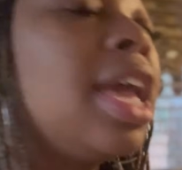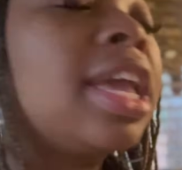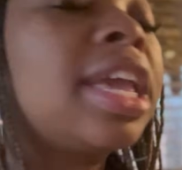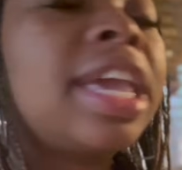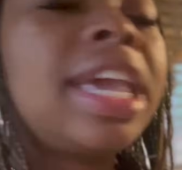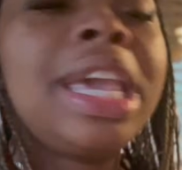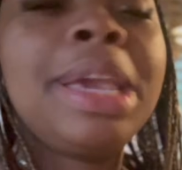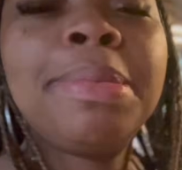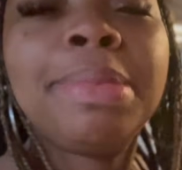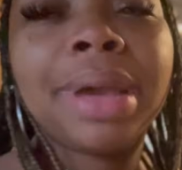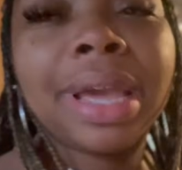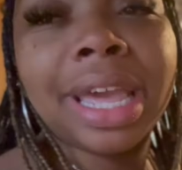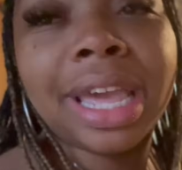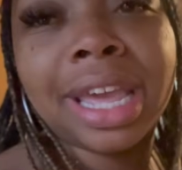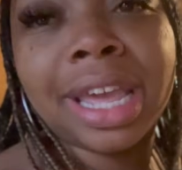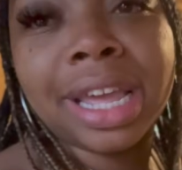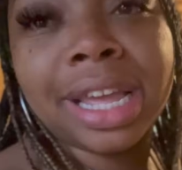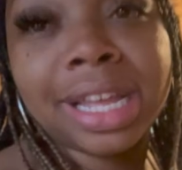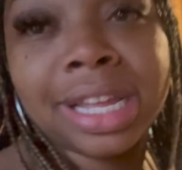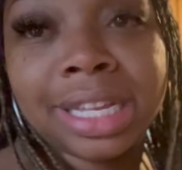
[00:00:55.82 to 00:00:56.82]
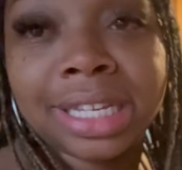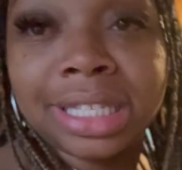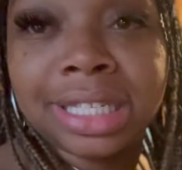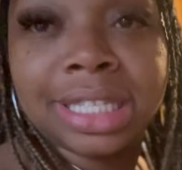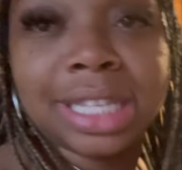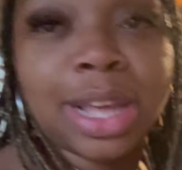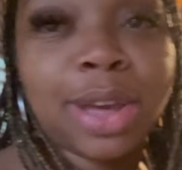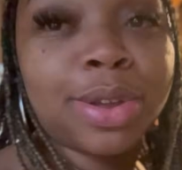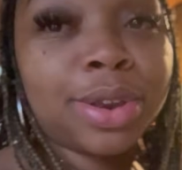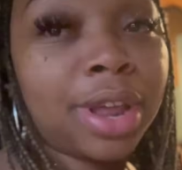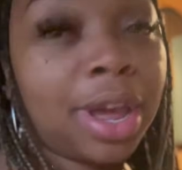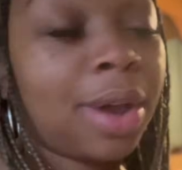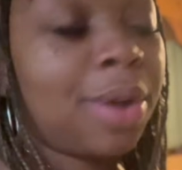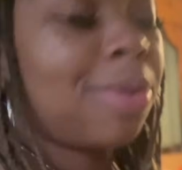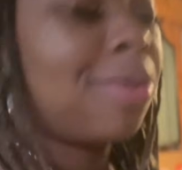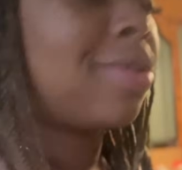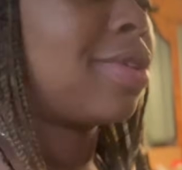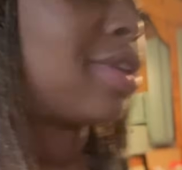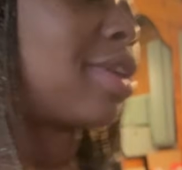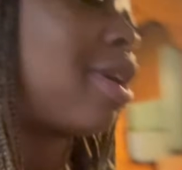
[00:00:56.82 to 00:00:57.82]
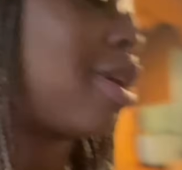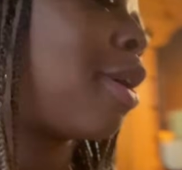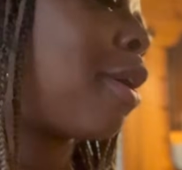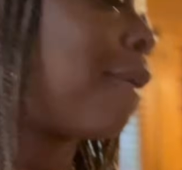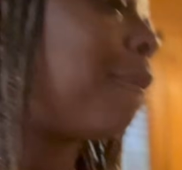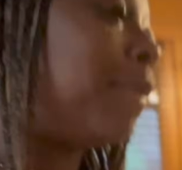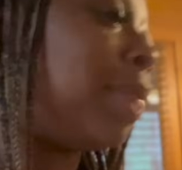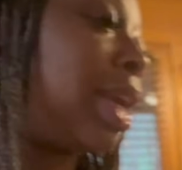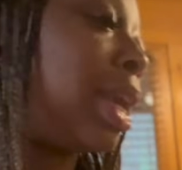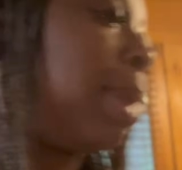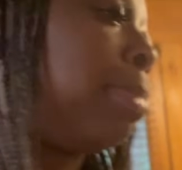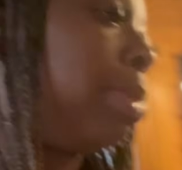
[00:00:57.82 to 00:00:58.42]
Kima is, that ordered a whole fucking